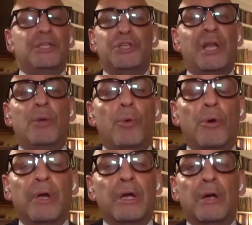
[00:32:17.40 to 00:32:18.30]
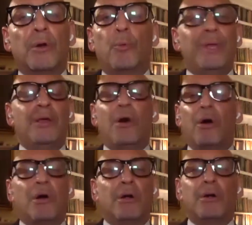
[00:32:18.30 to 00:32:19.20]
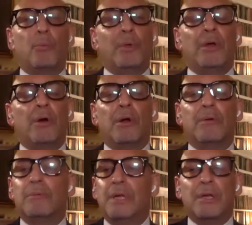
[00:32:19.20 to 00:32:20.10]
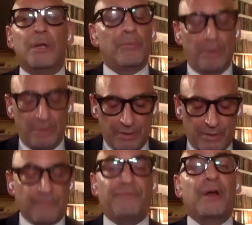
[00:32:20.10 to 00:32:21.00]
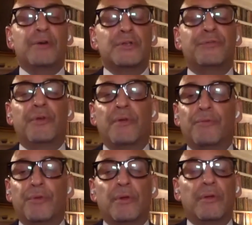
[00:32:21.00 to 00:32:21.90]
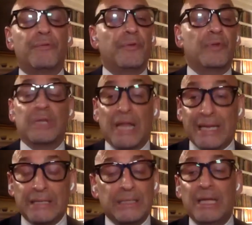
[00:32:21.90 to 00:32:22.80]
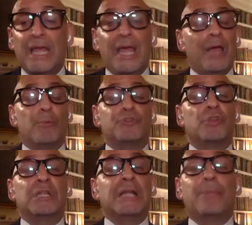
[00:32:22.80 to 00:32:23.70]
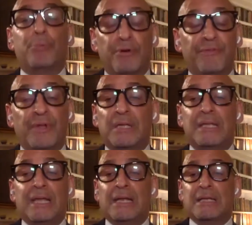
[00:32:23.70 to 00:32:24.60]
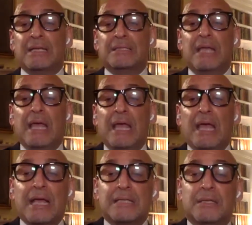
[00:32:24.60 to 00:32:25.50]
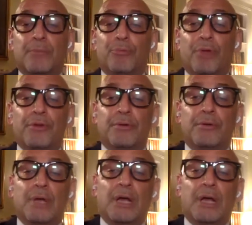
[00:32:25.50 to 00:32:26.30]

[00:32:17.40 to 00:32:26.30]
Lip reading: a Jedi warrior. We are the fighters for the light, and we're certainly not perfect. And as brother